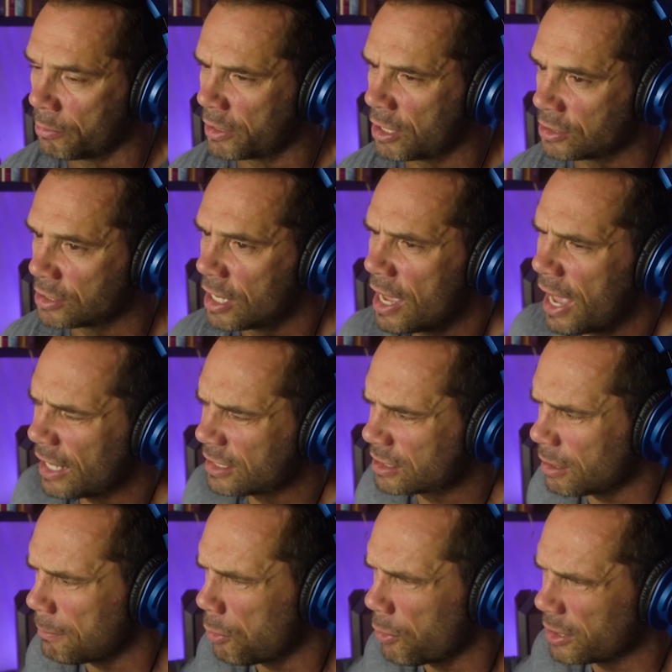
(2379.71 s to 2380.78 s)
Because at
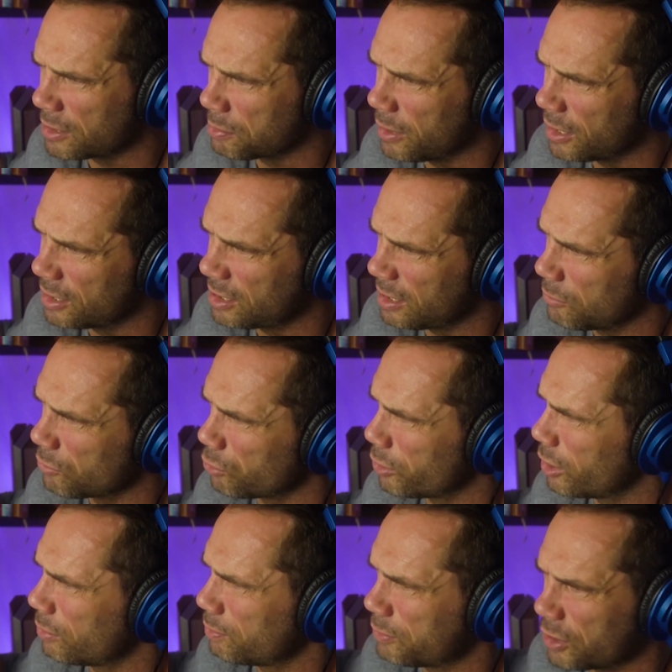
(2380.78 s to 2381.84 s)
some points Midge seemed
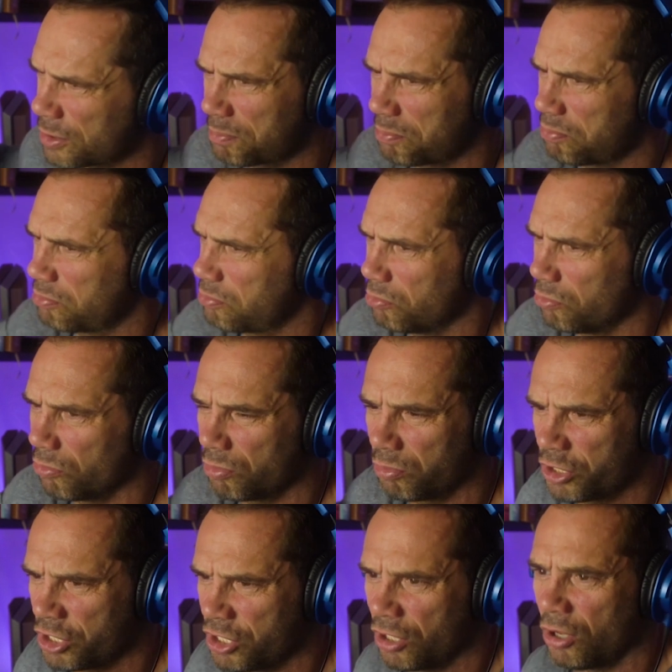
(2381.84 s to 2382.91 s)
real just
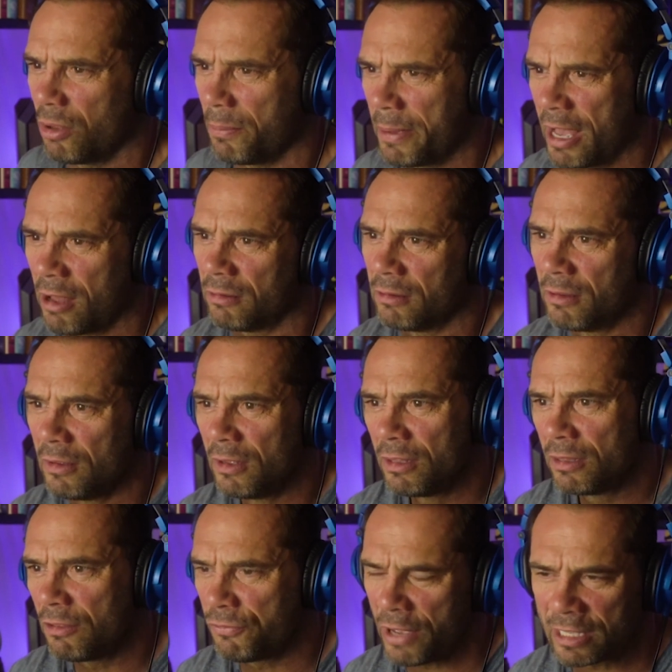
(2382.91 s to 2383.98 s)
chill about
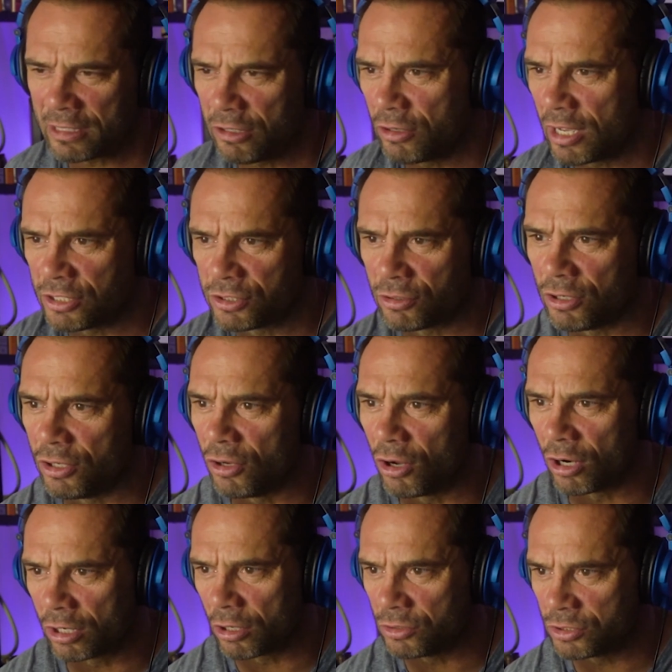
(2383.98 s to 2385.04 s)
the fact that you guys are in a
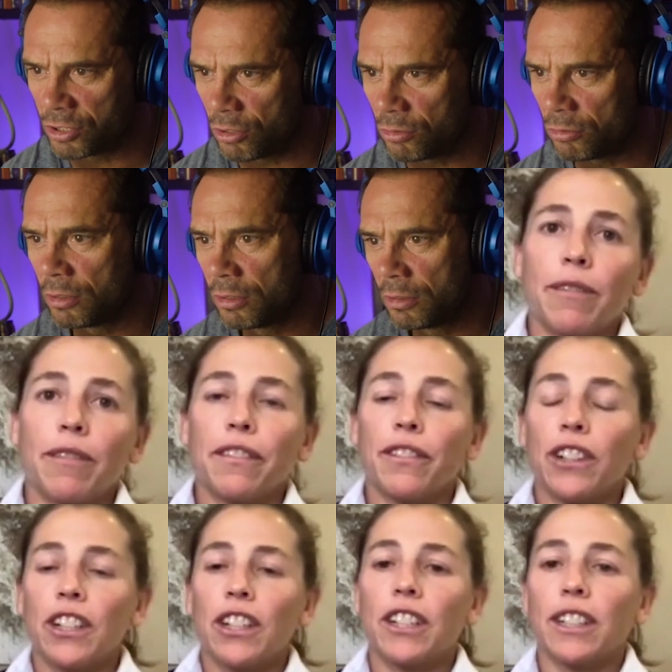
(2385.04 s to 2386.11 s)
narco zone.
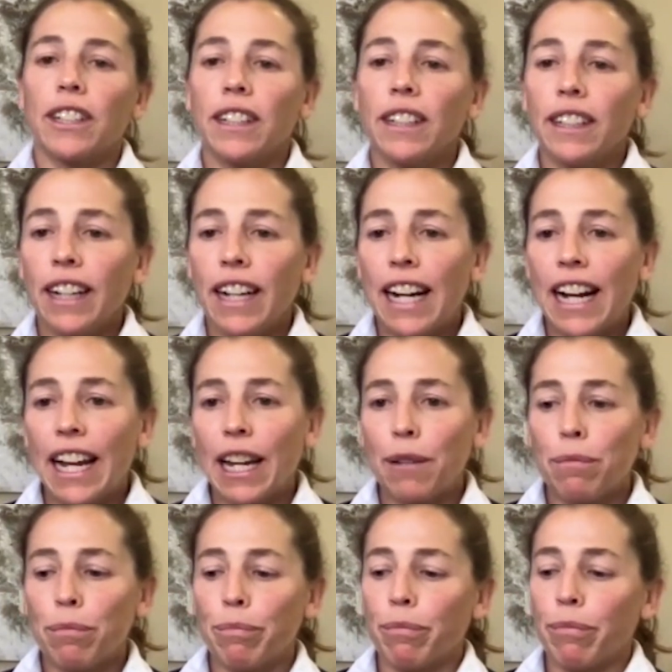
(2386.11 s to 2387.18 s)
For sure,
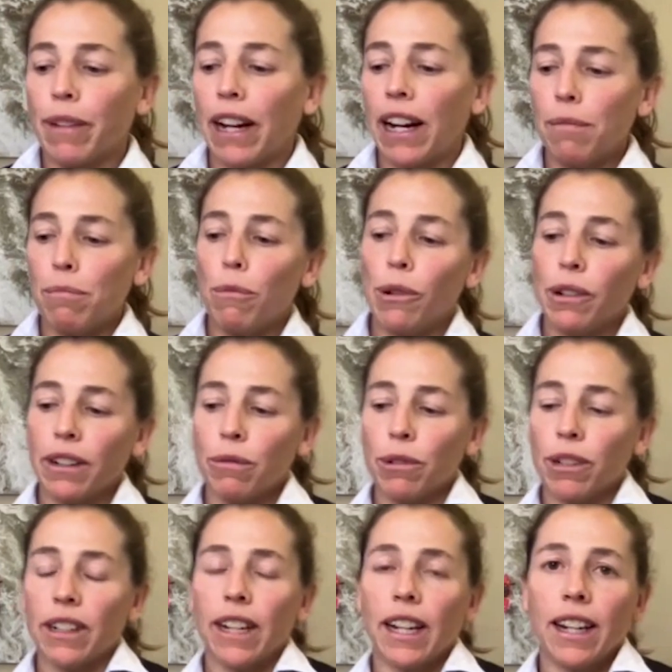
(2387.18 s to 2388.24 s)
I got more
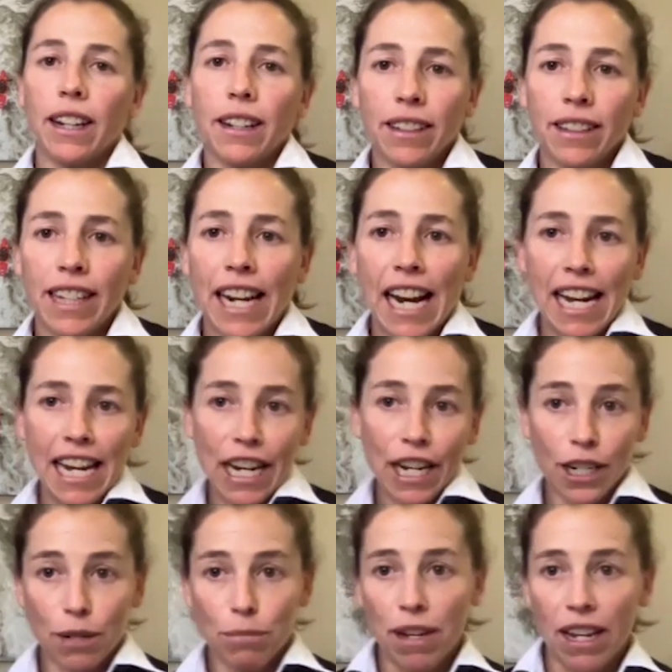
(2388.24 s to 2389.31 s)
worried than I
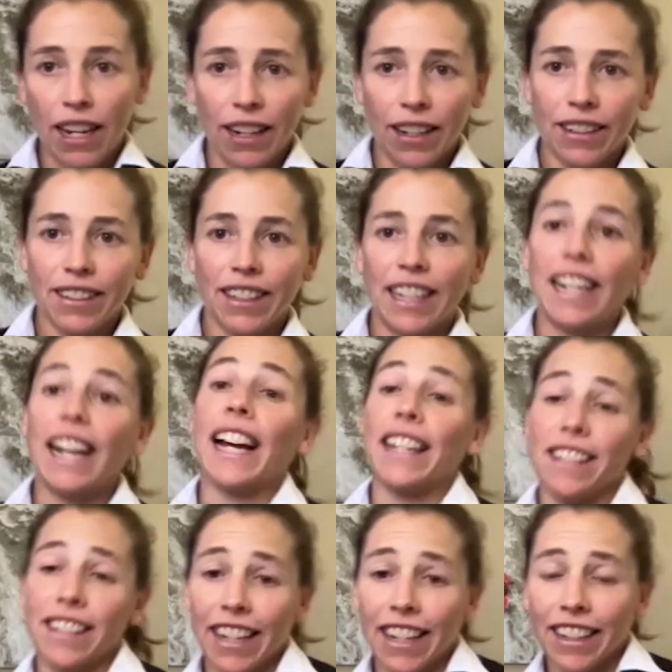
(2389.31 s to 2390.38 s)
needed to be in
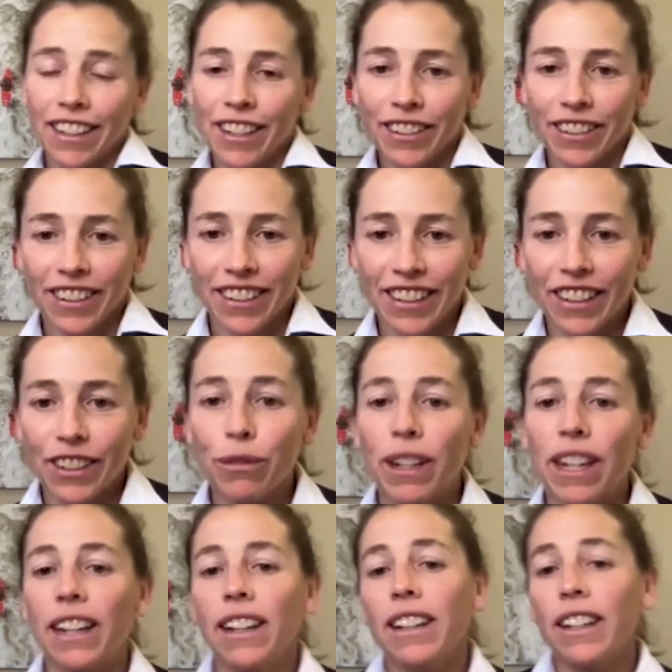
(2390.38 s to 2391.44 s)
hindsight, because
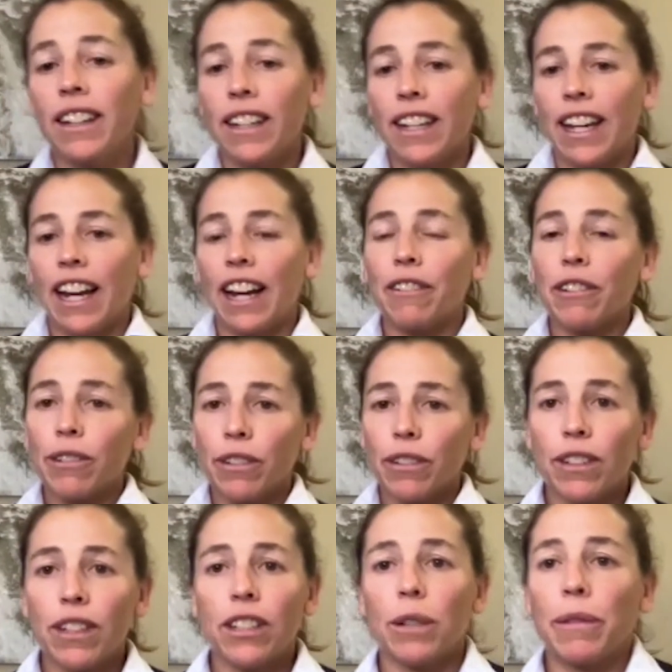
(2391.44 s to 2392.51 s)
everyone
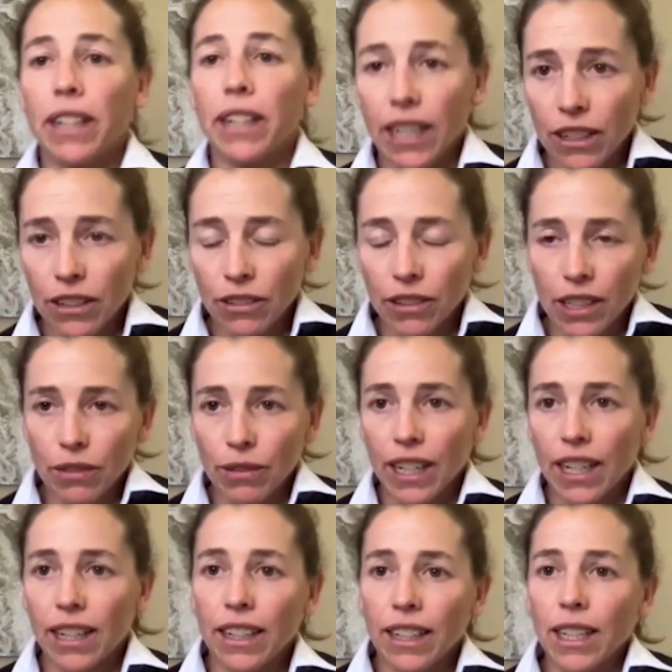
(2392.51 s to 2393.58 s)
was super nice to us. We
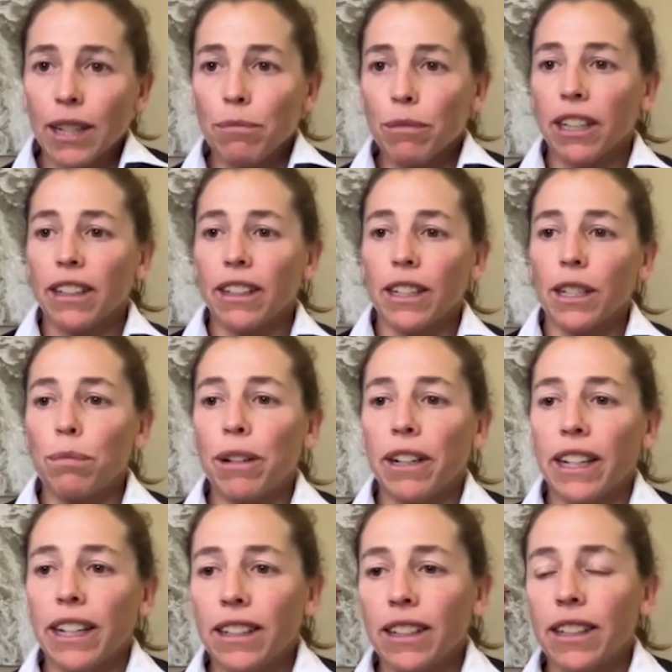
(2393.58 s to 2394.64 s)
had nothing but good
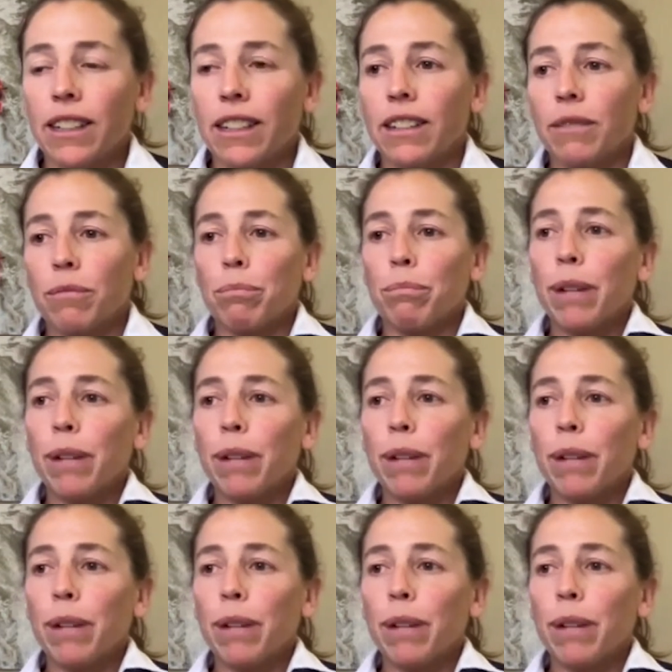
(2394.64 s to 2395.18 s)
experiences.